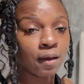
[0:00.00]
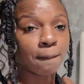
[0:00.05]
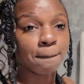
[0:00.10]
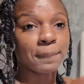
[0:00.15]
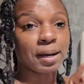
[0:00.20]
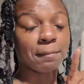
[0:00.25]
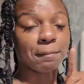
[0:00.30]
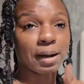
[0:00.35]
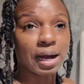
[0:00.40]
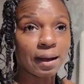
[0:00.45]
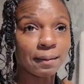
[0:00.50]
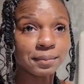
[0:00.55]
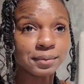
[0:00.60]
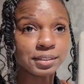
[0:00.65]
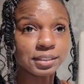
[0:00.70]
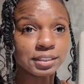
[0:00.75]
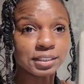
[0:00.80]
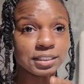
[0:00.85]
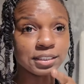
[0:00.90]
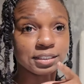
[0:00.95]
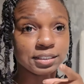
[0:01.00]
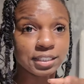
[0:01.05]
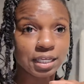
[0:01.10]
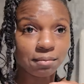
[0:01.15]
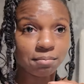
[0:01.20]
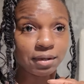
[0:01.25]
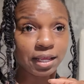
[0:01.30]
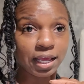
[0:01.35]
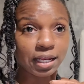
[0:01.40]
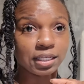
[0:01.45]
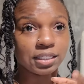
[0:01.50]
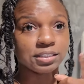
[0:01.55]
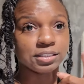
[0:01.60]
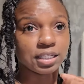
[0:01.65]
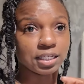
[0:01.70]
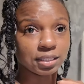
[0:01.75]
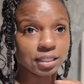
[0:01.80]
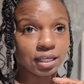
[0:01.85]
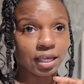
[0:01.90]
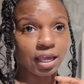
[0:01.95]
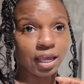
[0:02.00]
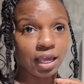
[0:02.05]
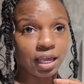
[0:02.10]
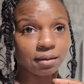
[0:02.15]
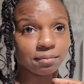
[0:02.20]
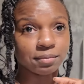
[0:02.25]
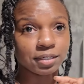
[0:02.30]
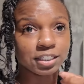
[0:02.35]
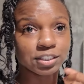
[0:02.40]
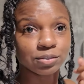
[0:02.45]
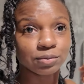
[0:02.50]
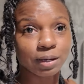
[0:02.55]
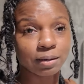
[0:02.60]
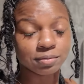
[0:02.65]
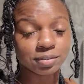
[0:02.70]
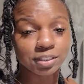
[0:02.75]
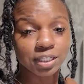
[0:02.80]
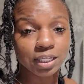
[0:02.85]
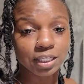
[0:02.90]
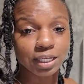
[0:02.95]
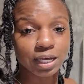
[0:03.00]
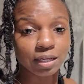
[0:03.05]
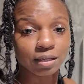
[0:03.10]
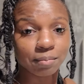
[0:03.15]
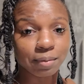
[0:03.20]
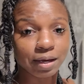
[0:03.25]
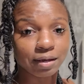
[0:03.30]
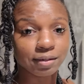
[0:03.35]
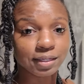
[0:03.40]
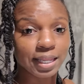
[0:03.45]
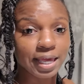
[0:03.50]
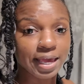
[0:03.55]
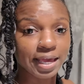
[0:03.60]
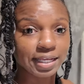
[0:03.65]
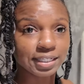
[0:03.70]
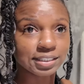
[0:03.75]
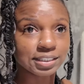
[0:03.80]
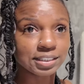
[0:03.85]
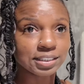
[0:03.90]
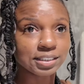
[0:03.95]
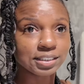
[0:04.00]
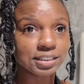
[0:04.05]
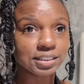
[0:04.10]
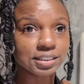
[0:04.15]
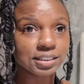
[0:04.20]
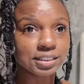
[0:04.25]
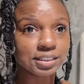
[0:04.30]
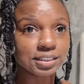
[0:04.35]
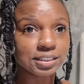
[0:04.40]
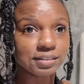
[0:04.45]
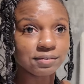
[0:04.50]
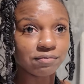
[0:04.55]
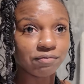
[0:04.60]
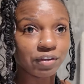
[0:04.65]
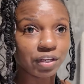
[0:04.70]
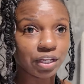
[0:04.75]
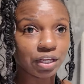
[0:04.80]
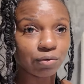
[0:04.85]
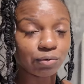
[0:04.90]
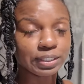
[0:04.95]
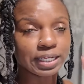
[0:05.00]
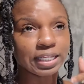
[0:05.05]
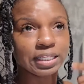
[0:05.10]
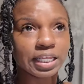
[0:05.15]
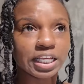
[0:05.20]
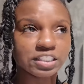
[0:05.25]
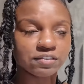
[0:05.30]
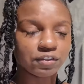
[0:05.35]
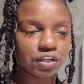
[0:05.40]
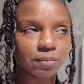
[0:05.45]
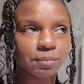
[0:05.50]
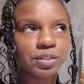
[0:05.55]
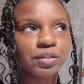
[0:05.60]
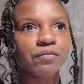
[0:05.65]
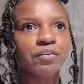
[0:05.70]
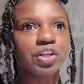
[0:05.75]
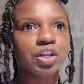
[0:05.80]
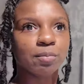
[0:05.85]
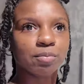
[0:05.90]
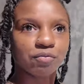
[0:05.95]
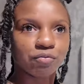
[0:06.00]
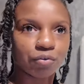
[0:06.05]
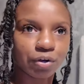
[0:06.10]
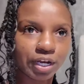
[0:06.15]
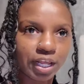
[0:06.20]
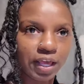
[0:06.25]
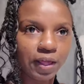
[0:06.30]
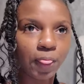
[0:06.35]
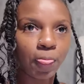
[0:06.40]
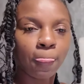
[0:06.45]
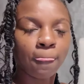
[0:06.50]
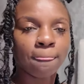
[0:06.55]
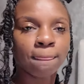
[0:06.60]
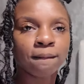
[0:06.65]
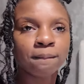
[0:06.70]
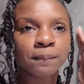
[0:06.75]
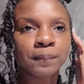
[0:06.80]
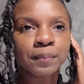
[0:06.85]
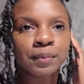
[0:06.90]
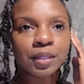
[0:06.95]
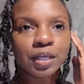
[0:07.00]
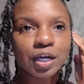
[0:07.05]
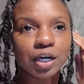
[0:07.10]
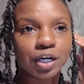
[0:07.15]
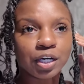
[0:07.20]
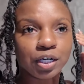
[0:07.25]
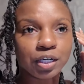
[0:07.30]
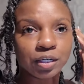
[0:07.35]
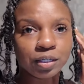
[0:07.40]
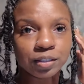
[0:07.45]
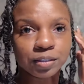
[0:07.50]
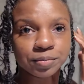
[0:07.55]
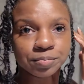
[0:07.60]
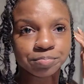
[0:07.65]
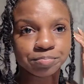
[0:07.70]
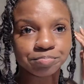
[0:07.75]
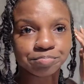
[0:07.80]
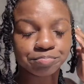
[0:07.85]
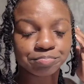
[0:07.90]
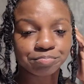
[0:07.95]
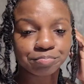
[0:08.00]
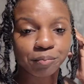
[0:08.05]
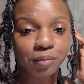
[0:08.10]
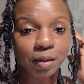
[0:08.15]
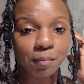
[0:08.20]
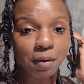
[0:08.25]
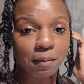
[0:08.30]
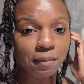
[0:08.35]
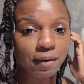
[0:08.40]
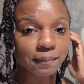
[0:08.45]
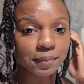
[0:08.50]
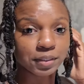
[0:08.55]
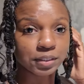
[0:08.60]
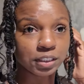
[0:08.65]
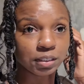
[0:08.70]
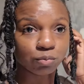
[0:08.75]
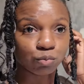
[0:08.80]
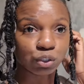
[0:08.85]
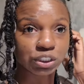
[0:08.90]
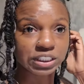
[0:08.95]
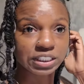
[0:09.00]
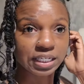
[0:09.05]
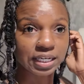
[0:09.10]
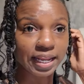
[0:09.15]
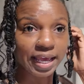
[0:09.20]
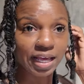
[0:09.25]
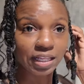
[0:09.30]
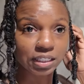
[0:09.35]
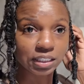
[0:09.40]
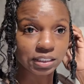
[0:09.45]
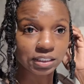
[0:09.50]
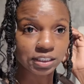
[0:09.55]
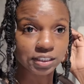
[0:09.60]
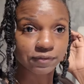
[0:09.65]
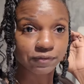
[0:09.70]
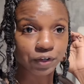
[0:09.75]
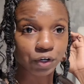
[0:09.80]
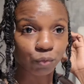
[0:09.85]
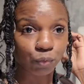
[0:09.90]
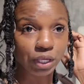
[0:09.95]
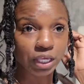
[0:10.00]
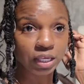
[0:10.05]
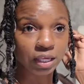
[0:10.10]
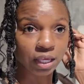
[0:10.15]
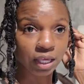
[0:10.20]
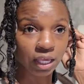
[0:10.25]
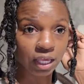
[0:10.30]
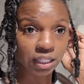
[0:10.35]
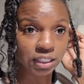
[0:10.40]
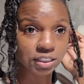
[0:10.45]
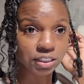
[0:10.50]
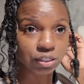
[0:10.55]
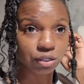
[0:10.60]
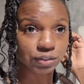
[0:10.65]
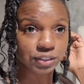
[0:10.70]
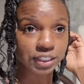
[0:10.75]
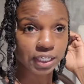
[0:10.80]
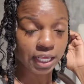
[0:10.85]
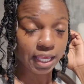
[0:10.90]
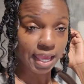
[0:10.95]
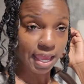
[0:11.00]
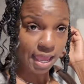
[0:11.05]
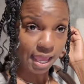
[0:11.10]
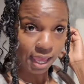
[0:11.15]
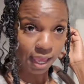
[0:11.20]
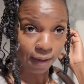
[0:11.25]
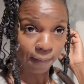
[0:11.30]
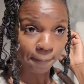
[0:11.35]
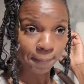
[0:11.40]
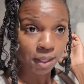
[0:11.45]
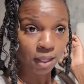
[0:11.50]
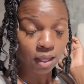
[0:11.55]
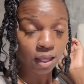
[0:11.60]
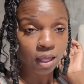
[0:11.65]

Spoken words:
My mama and stepdaddy is at the game. That's what I was telling y'all about last video. Well, not last video, but the video before that. My mama and them went to Dallas for the weekend to go to the game.